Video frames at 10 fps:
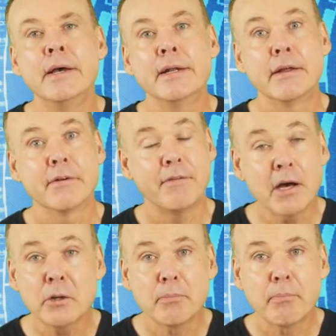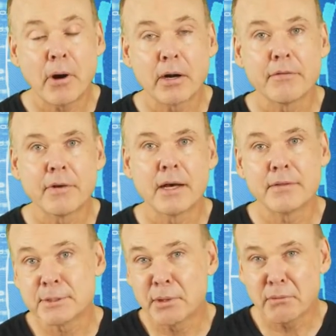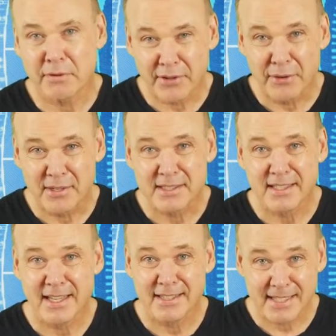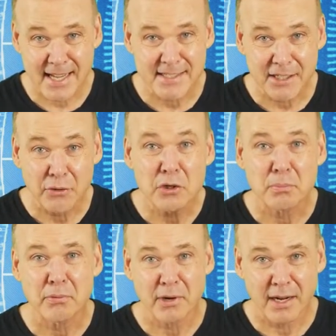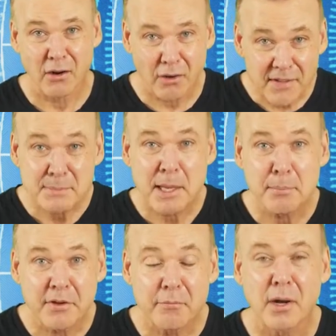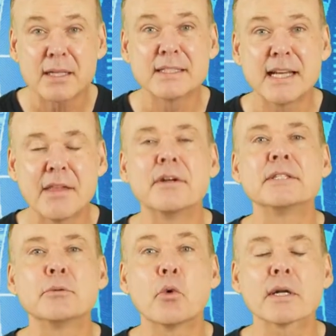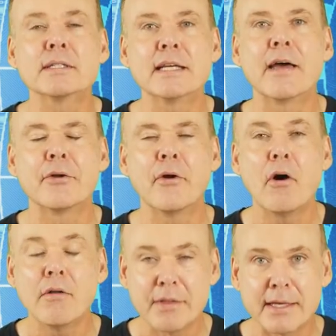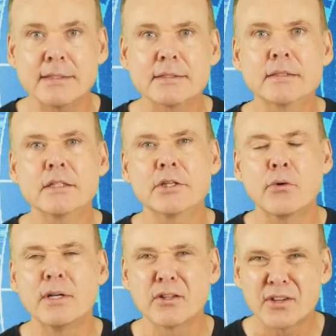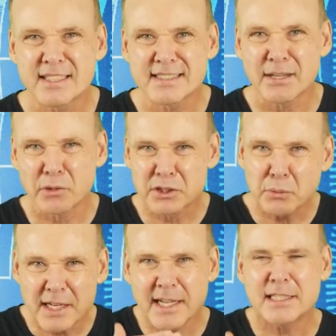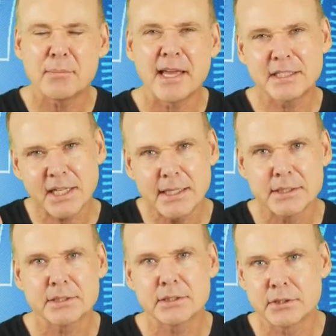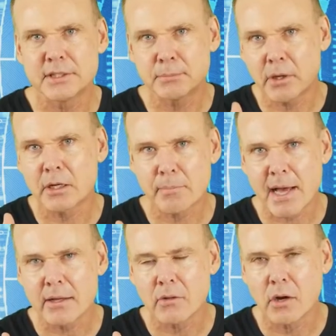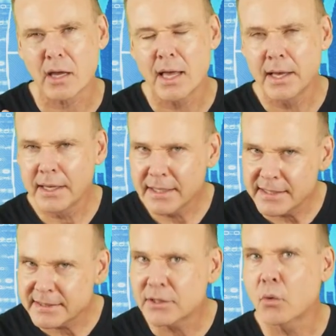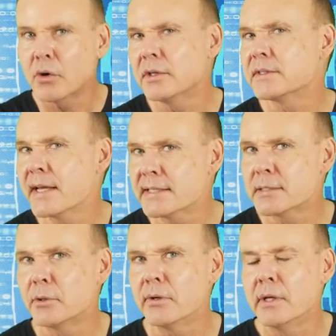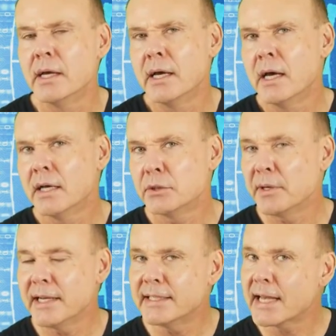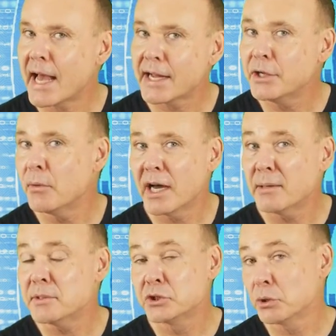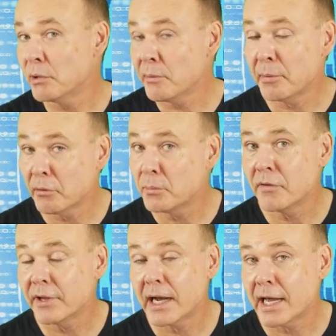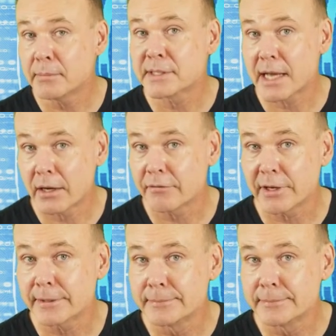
Now, the final part of the sprint review is as a group, right? All these people you've brought together to work together on this, you're going to look and say, well, do we need to make changes to this product backlog? Is the order sensible? Do we need to add new items? Should we be removing items out of it?